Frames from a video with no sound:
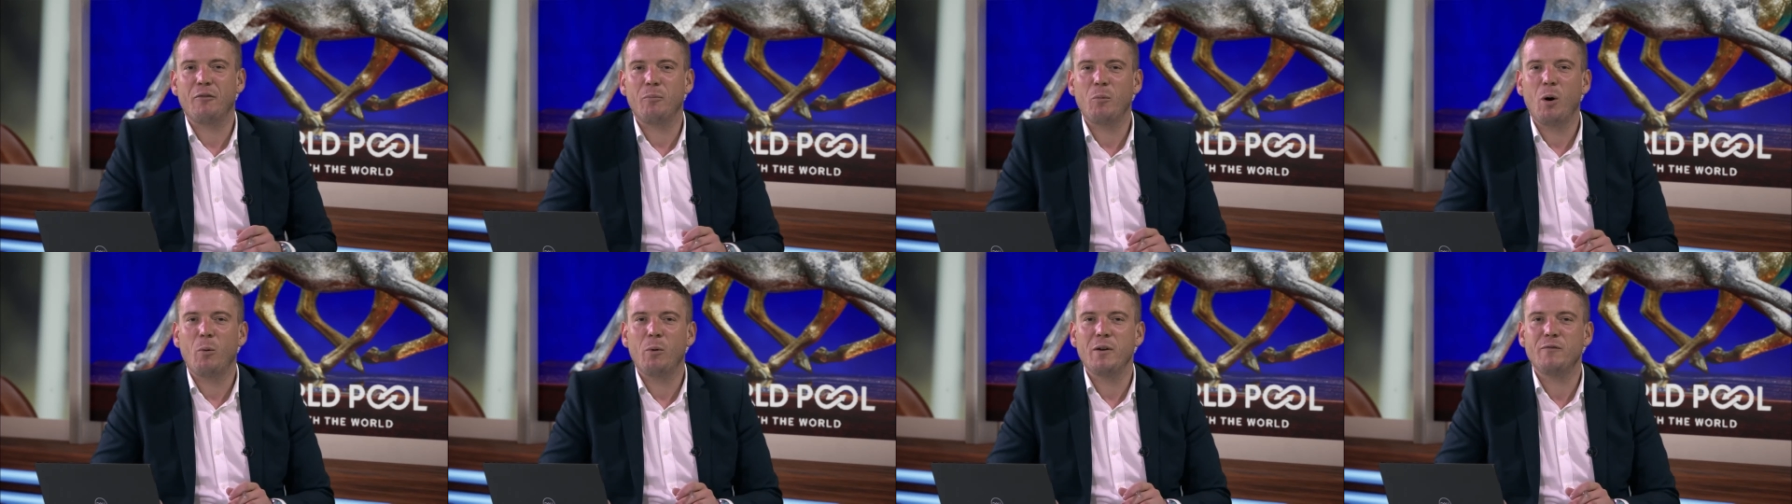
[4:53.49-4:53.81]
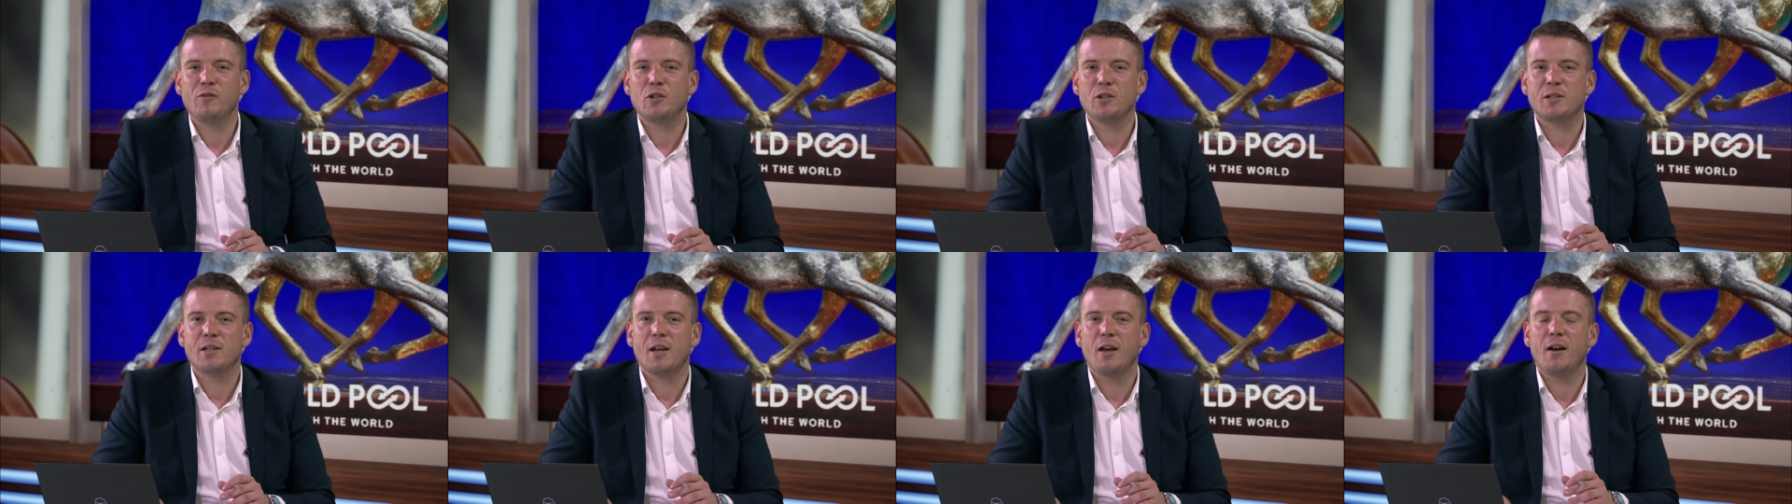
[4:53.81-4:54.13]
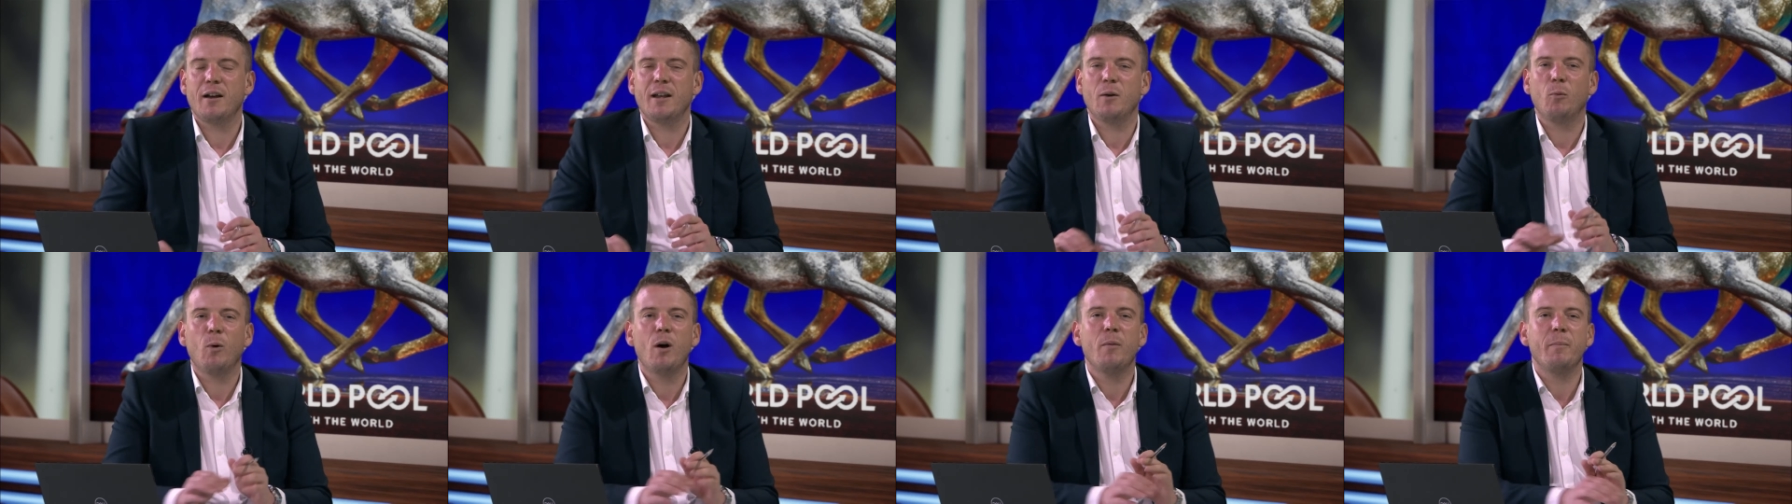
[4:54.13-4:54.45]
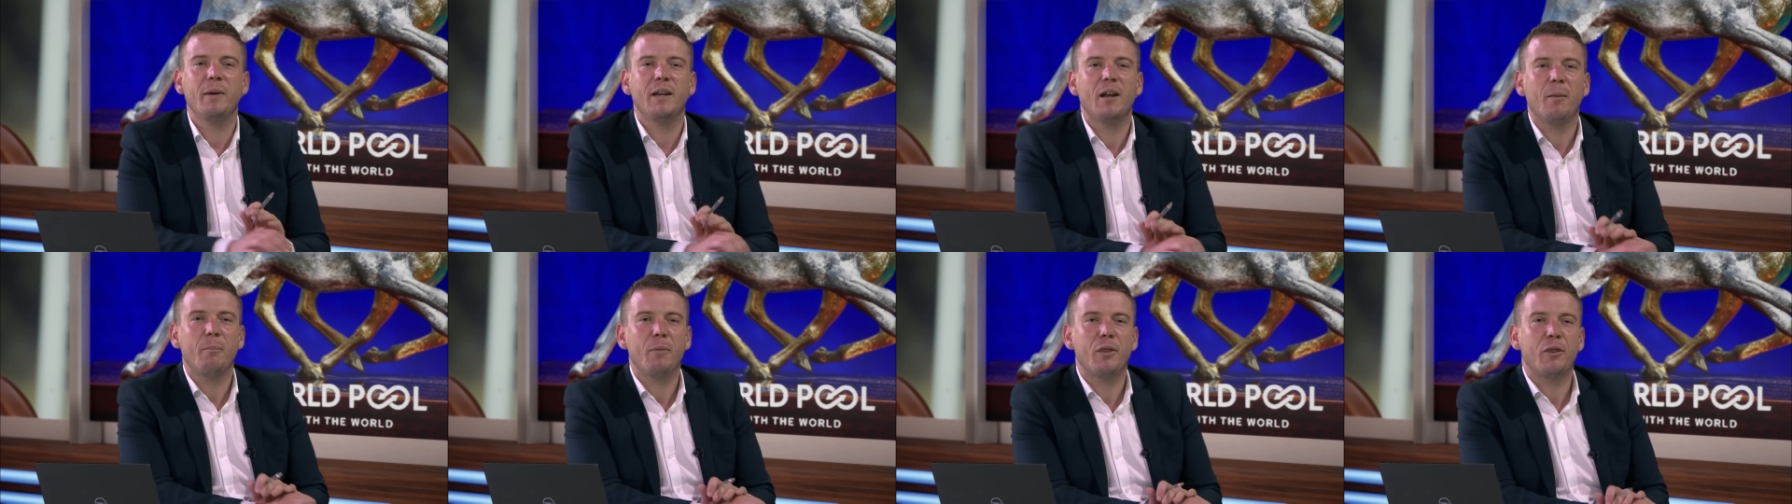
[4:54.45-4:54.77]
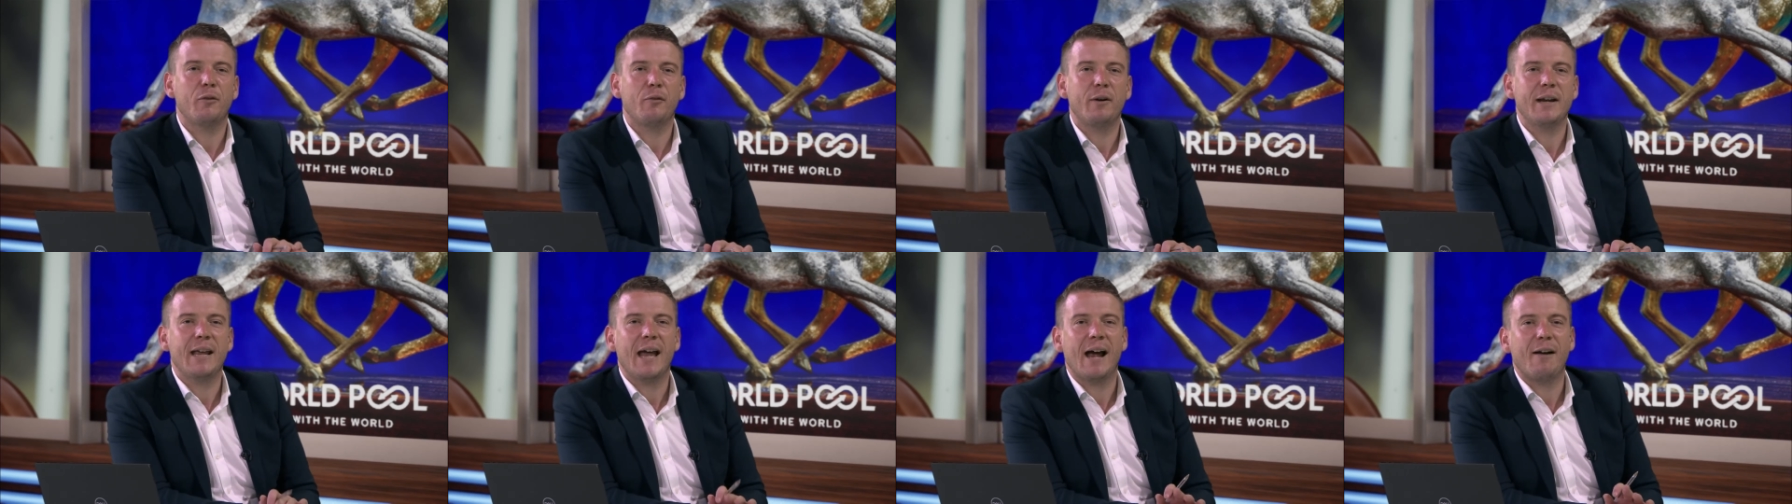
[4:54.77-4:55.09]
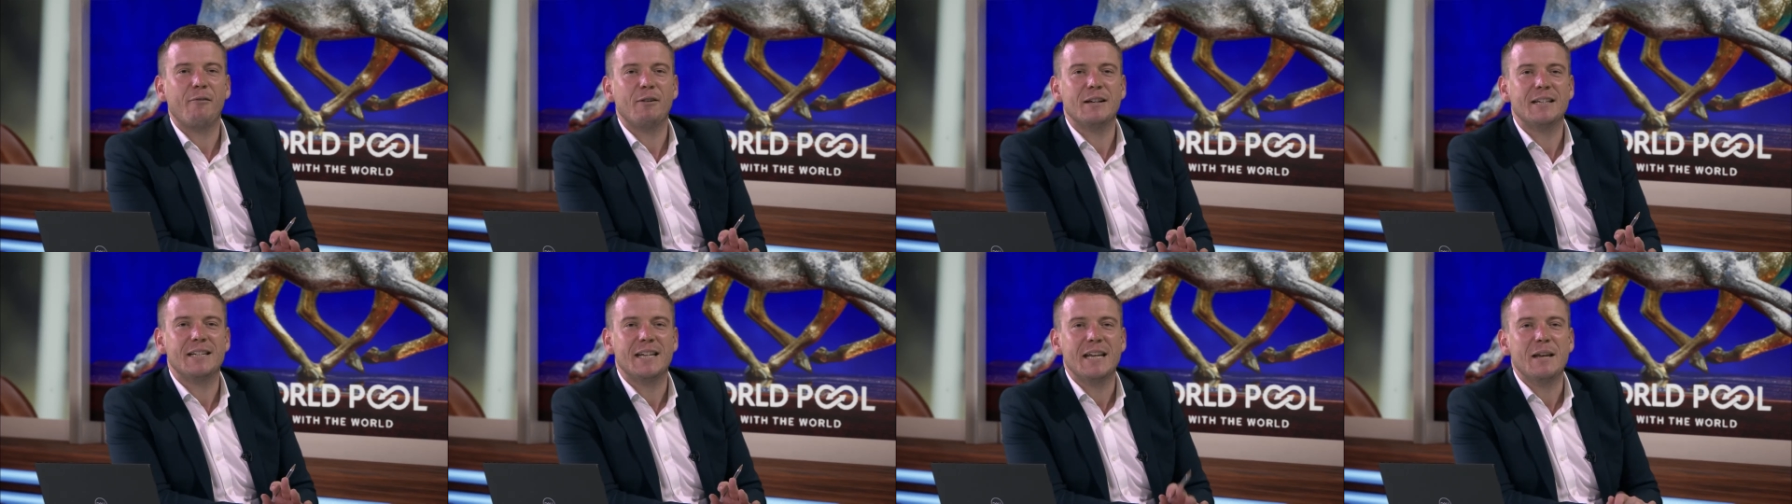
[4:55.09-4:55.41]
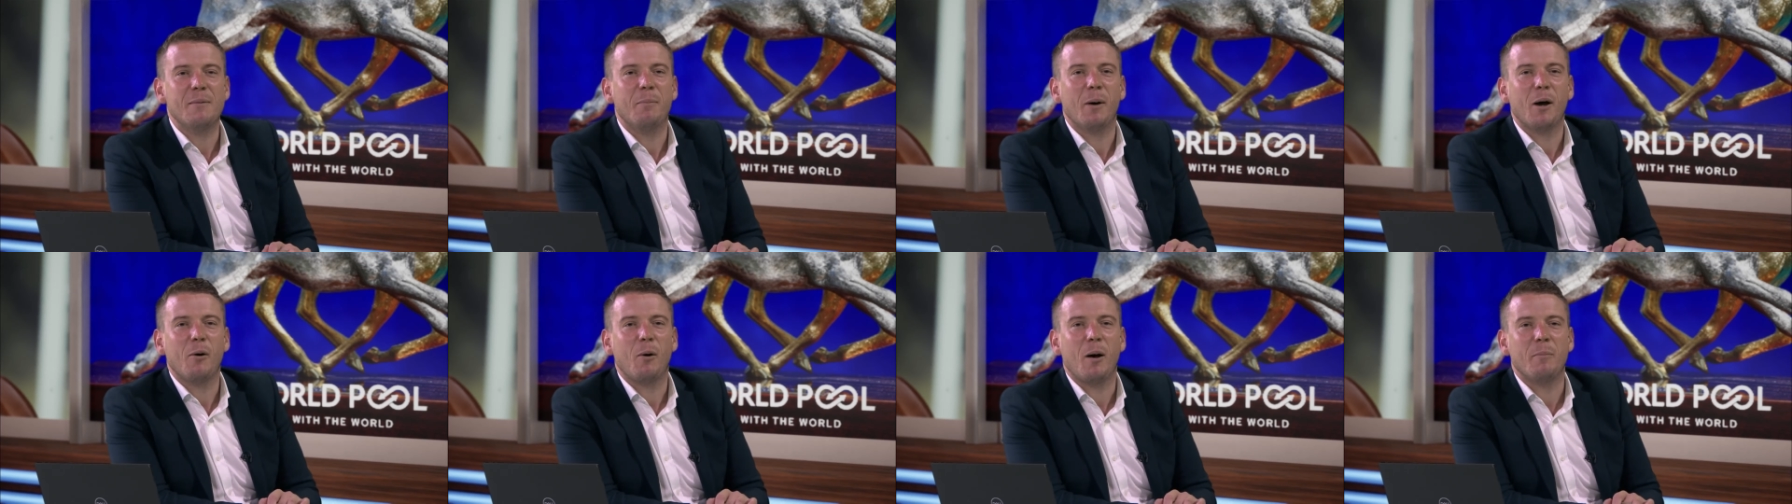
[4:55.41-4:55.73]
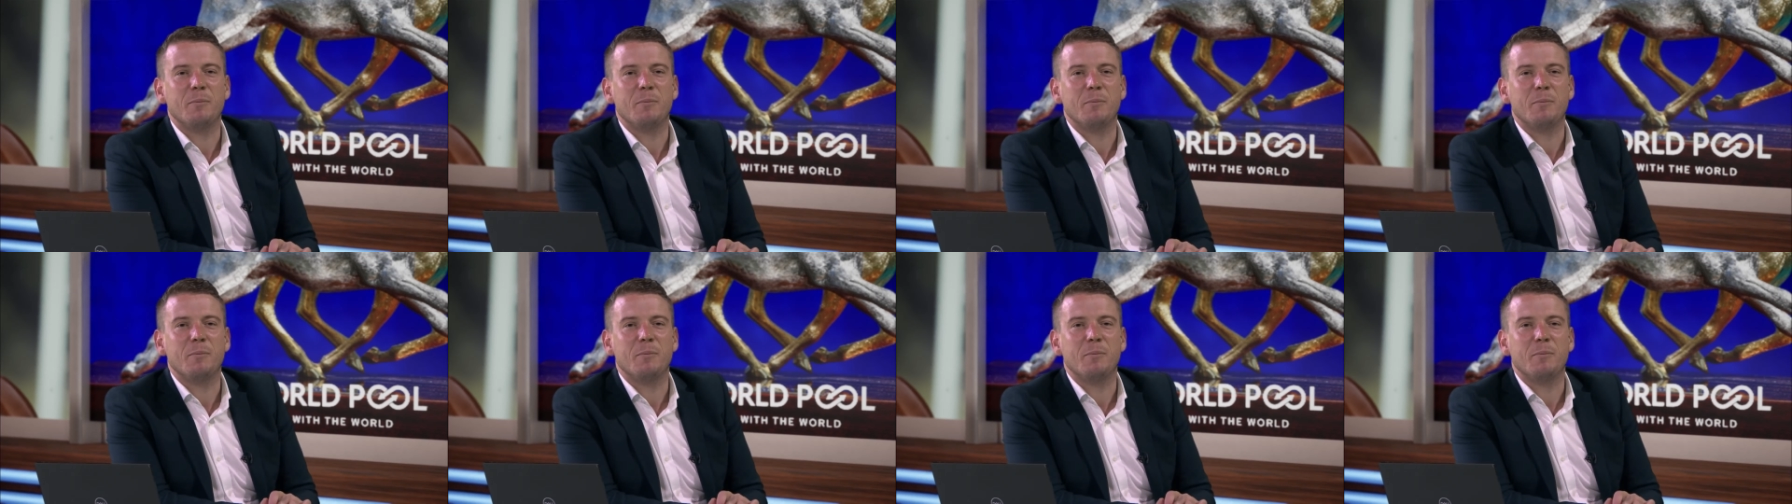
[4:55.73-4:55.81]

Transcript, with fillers: from what we've just heard. It won't be number three, Arecibo